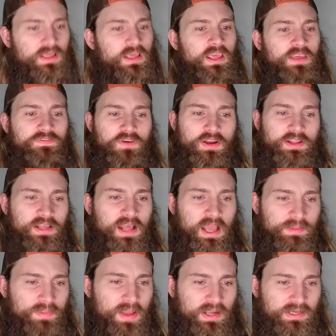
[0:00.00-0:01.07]
He fought a guy
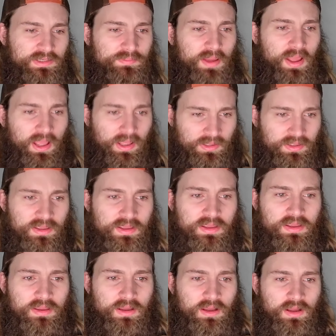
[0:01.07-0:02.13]
back-to-back,
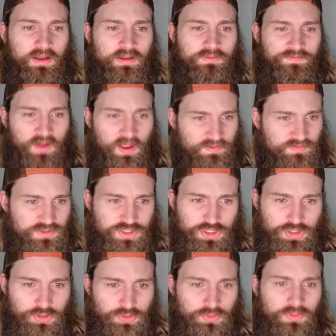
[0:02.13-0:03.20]

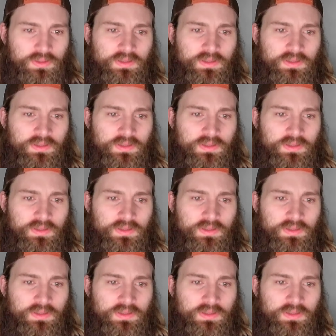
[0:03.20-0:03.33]
5-2.